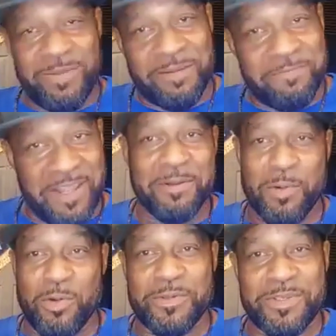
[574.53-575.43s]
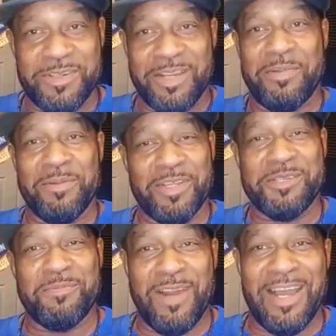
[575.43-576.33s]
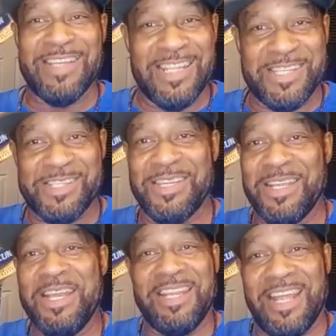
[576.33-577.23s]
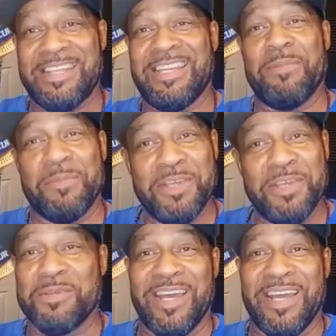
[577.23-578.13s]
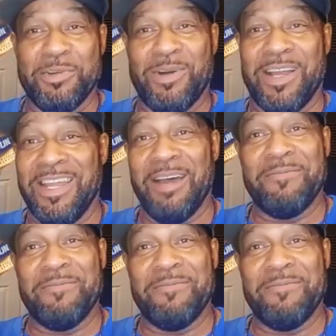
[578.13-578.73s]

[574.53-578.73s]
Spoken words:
favorite groups. People are surprised I listen to that type of music, but I do. I love that.